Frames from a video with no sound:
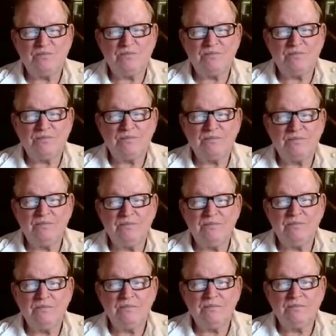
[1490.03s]

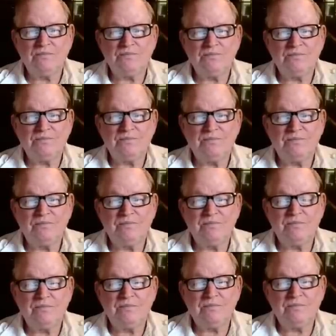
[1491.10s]

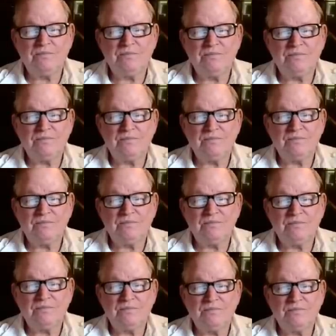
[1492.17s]

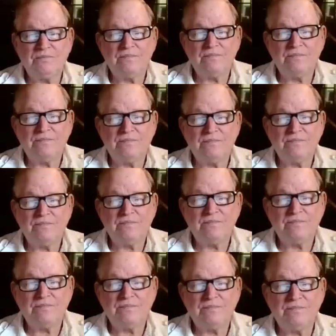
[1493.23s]

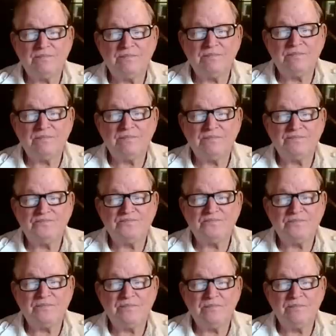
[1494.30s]

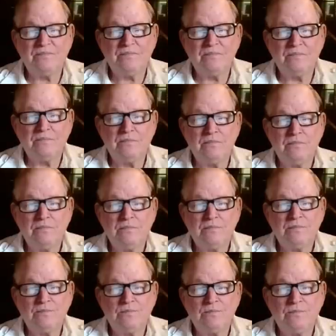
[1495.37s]

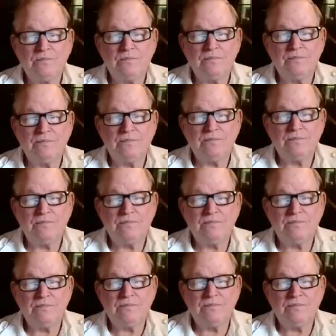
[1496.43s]

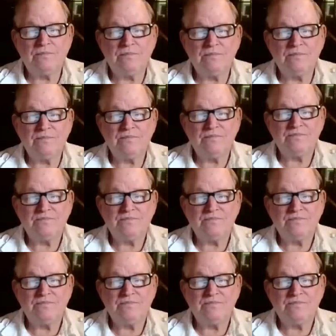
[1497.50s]
[no speech]